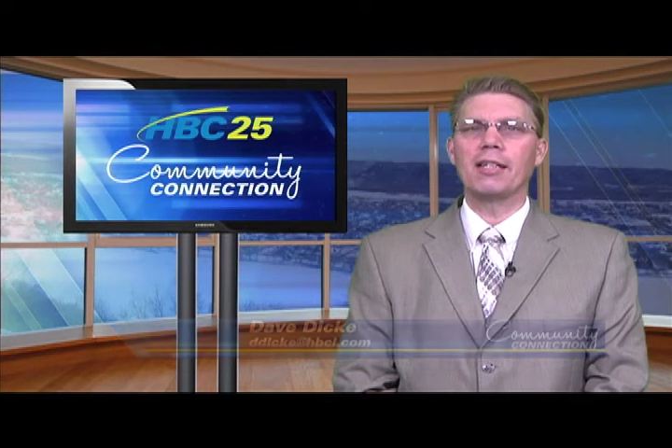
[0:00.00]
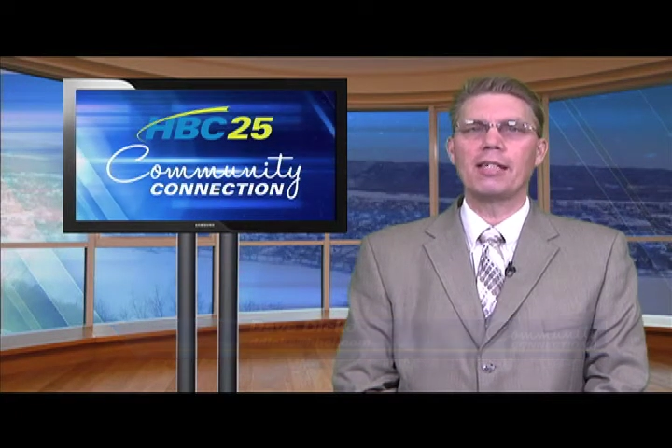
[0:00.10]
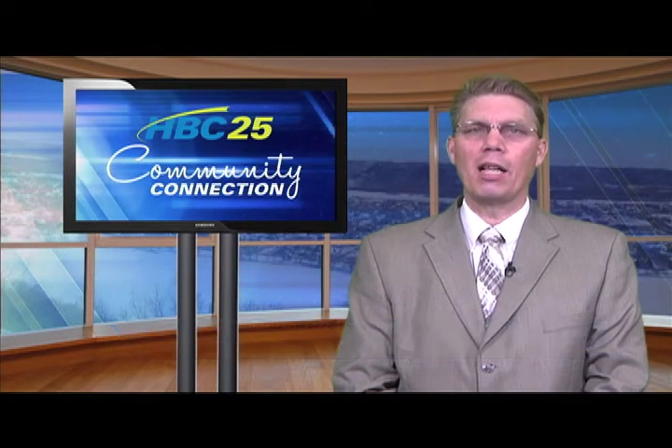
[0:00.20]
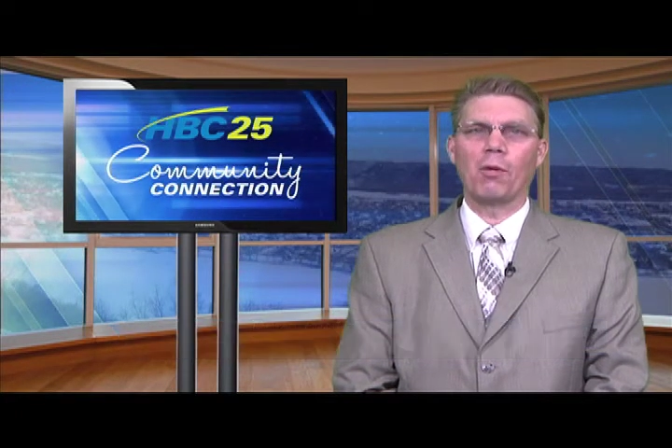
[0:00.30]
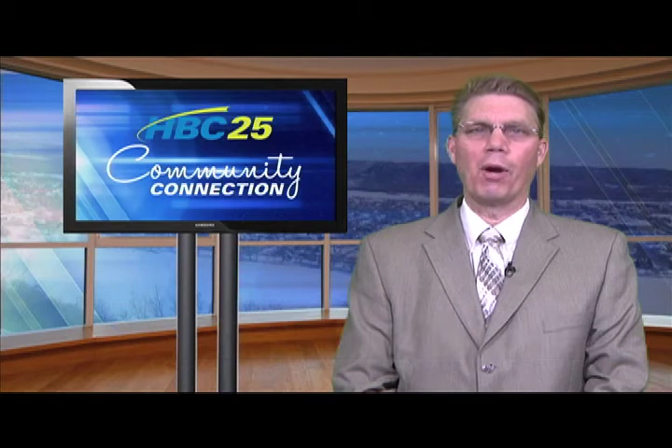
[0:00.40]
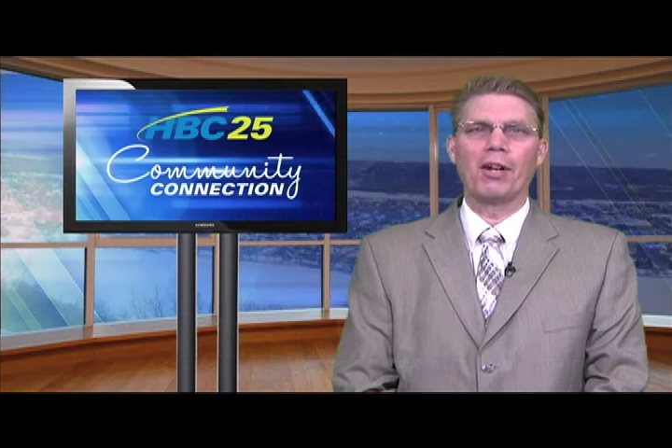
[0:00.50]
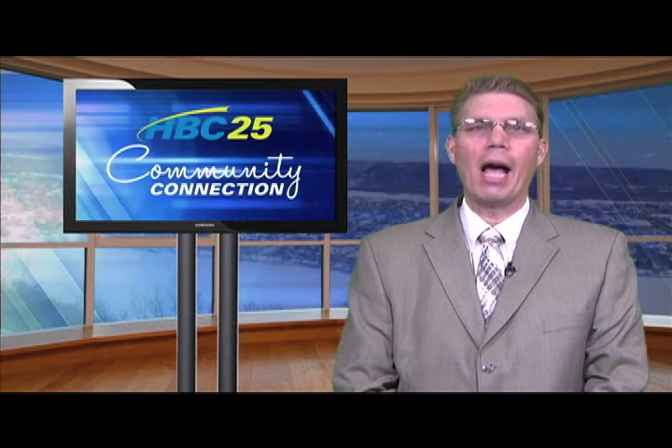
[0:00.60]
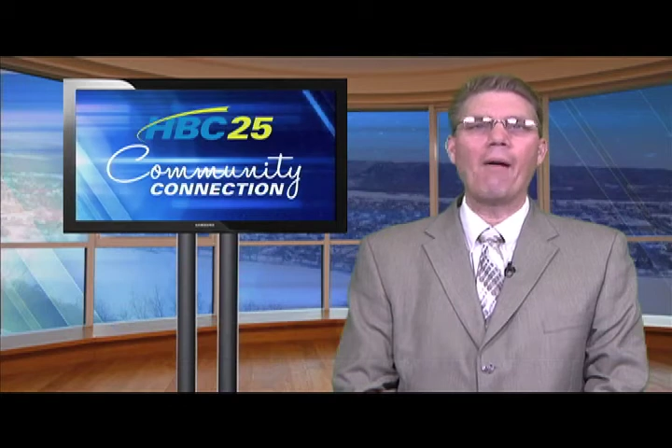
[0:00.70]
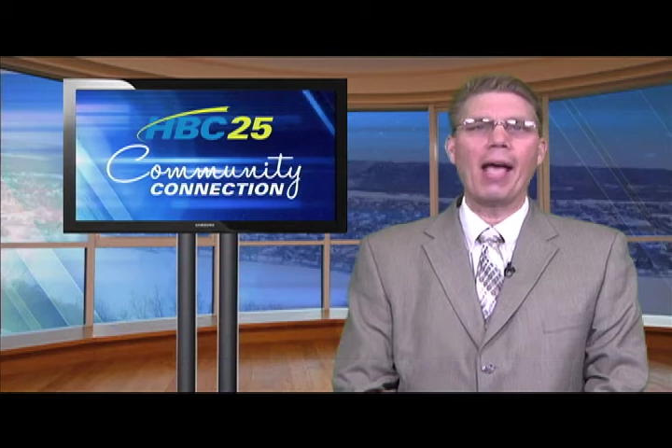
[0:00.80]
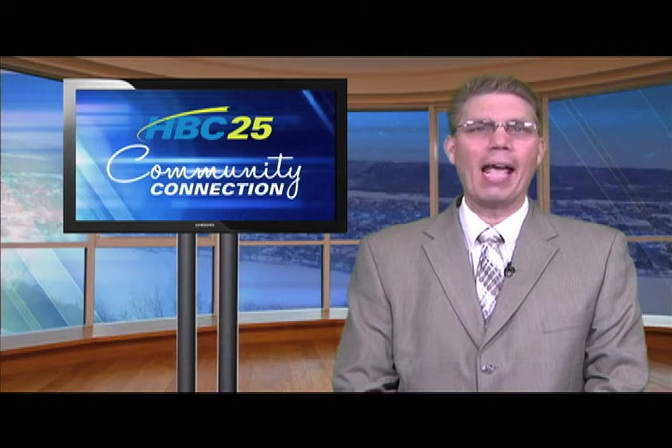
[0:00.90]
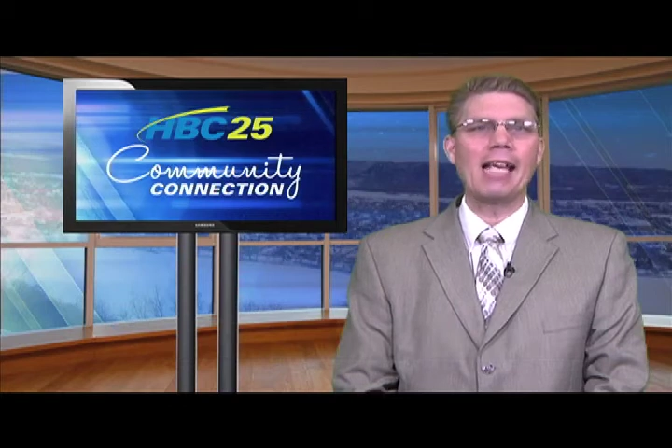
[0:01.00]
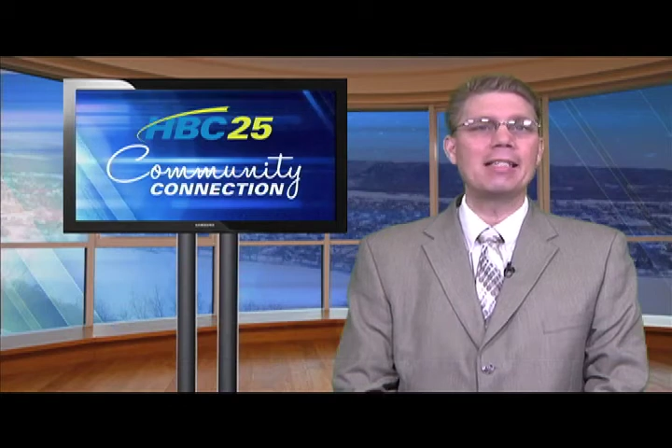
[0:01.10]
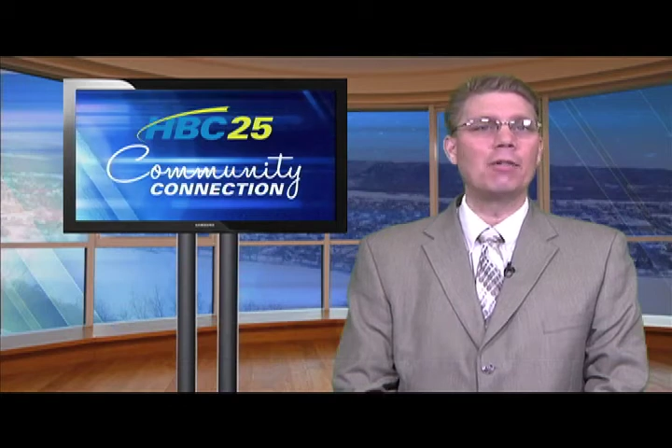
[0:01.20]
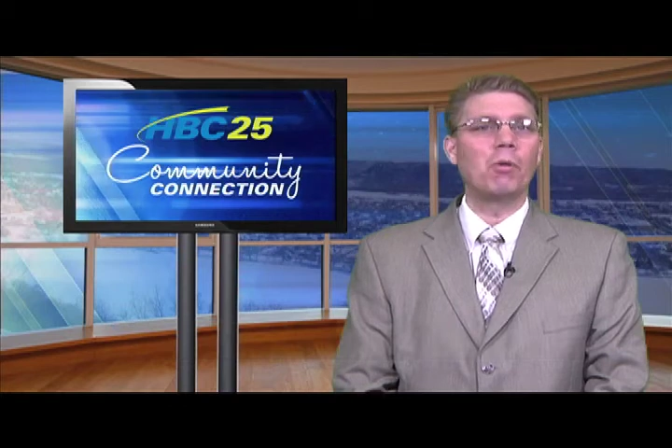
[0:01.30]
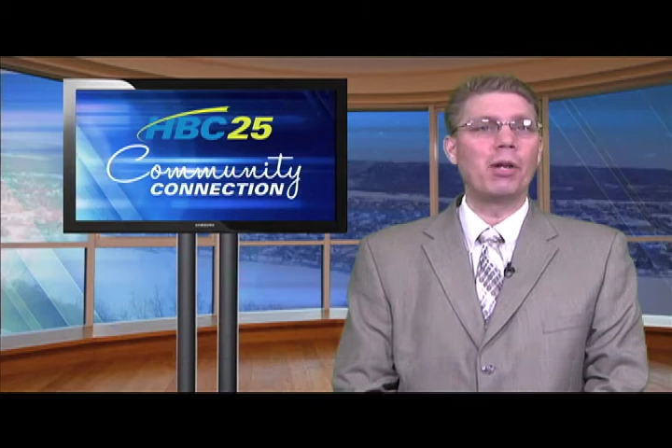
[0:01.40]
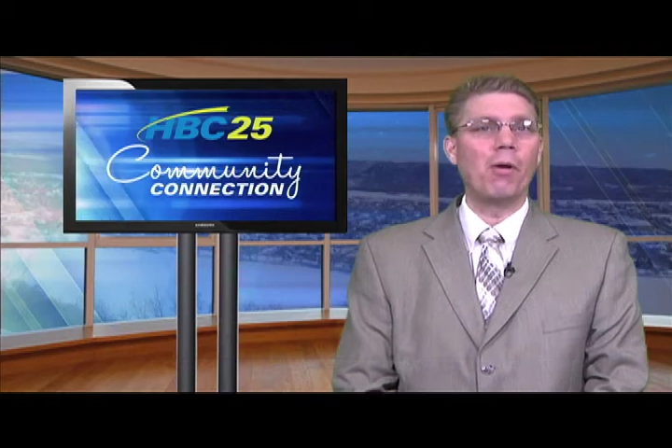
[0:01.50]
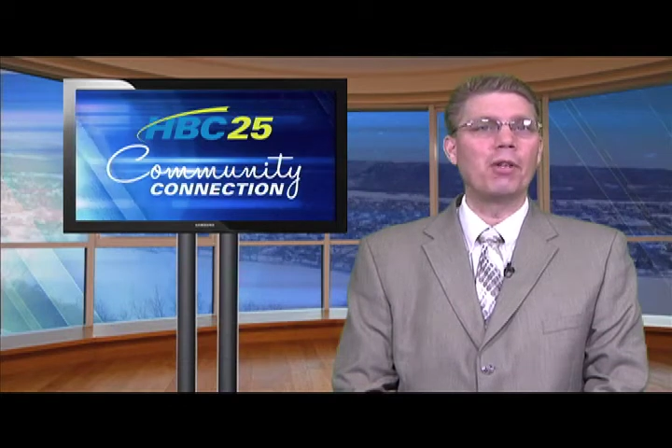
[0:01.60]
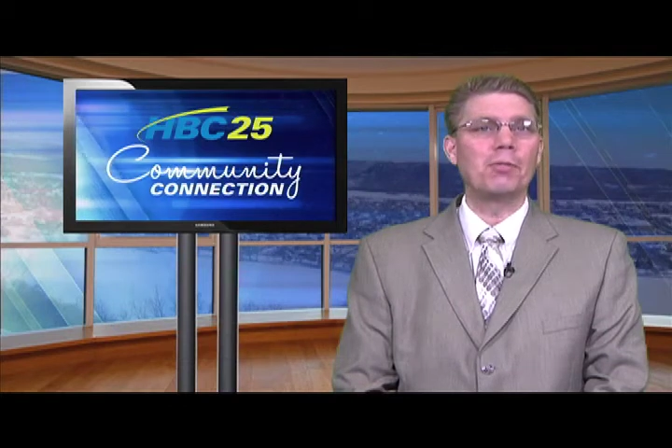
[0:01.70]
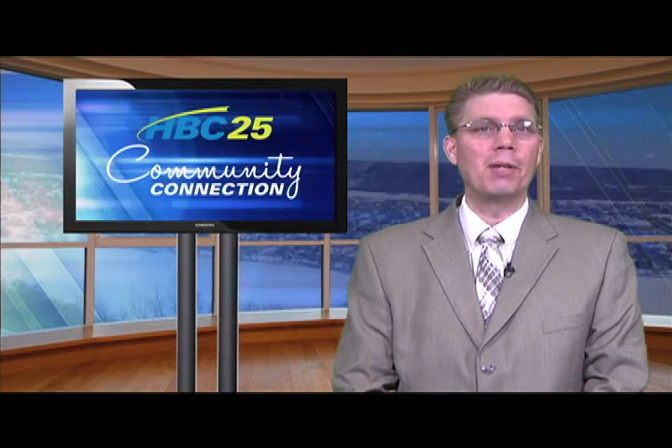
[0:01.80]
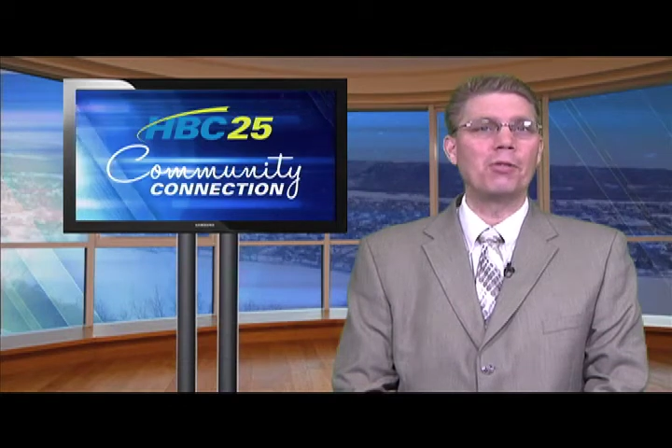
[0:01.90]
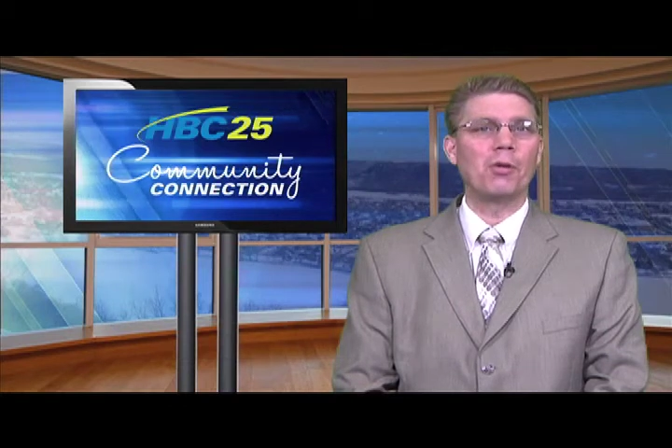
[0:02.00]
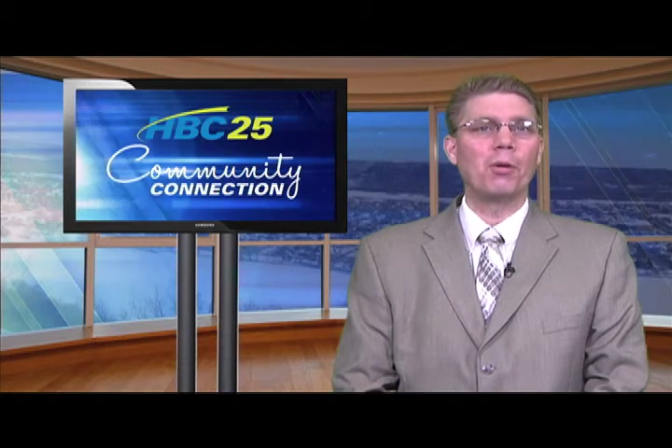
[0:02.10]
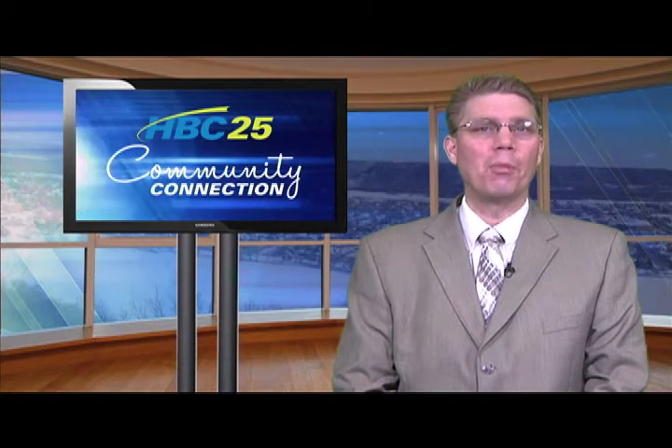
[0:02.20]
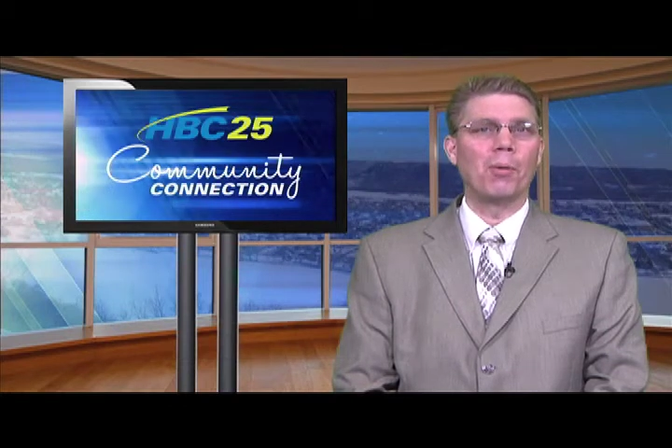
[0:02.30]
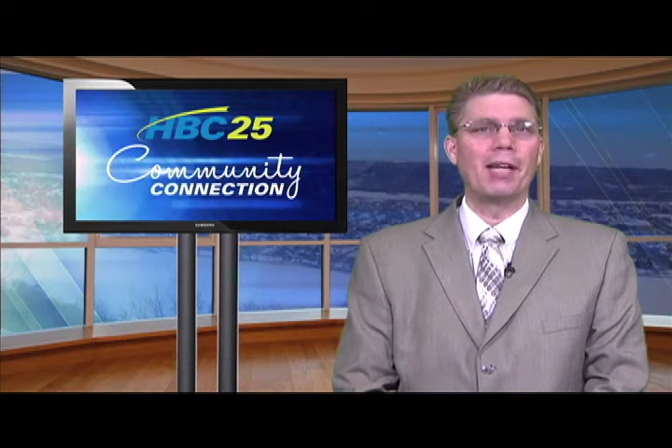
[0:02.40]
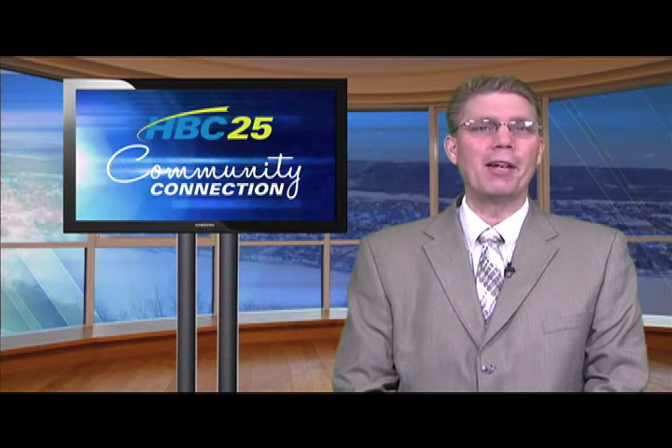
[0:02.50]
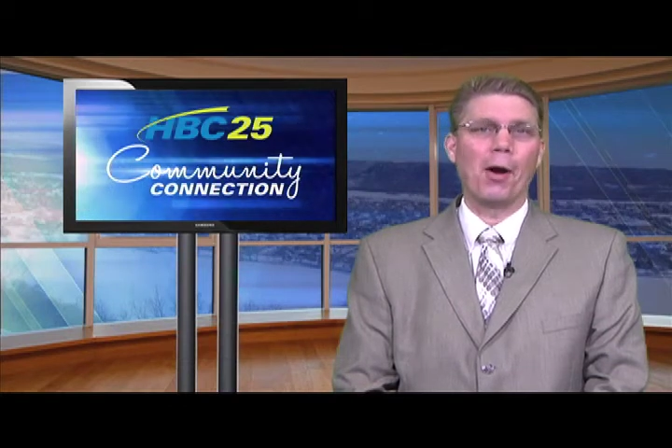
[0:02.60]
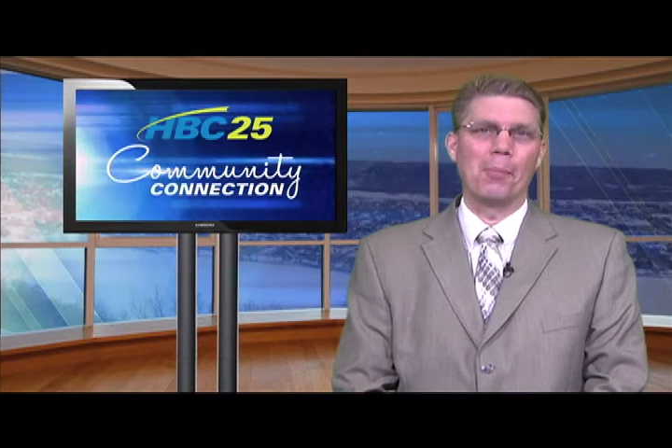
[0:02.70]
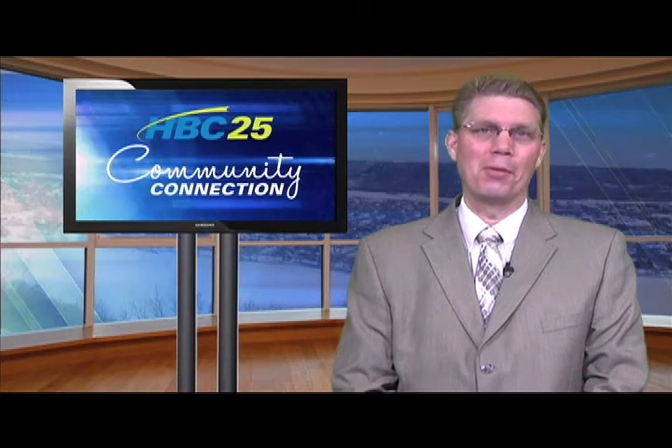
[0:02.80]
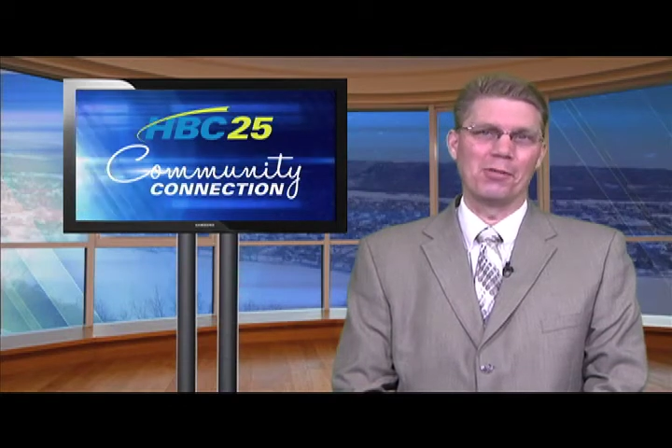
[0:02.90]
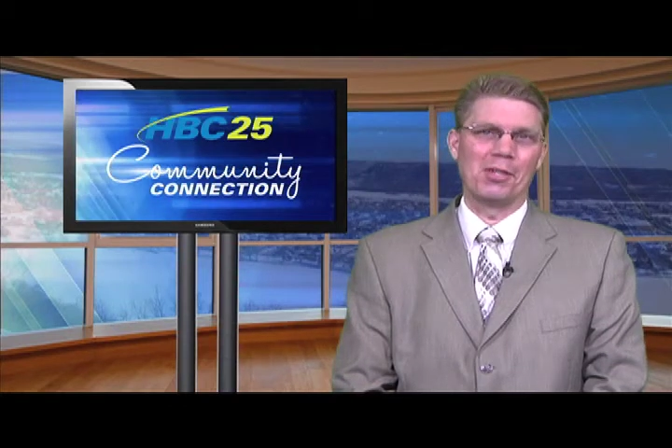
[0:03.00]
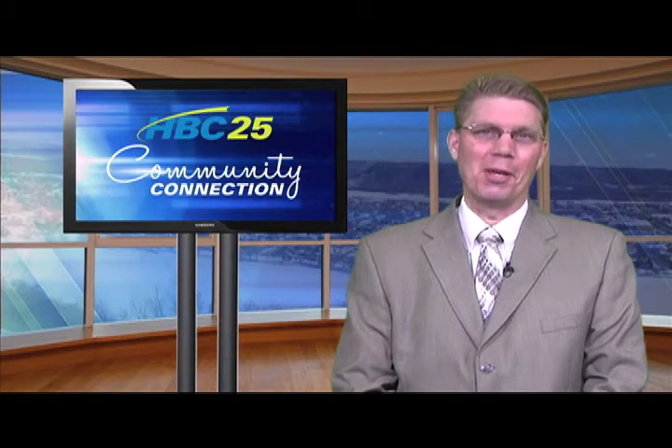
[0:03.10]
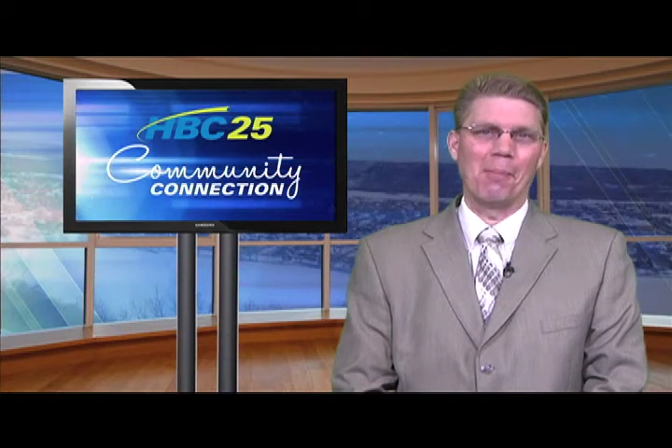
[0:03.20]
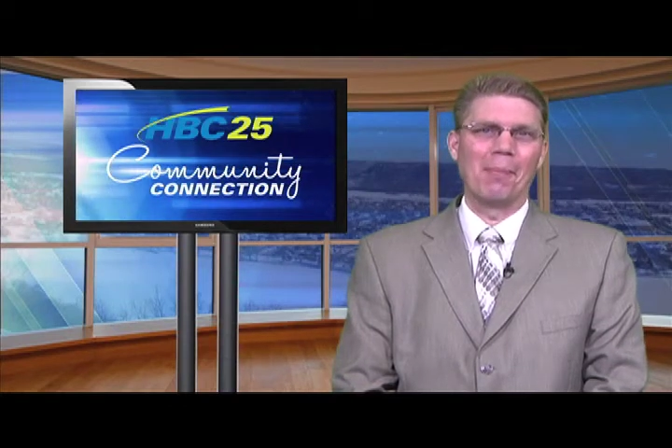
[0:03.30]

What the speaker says: the Delaware now hangs in Winona's Minnesota Marine Art Museum.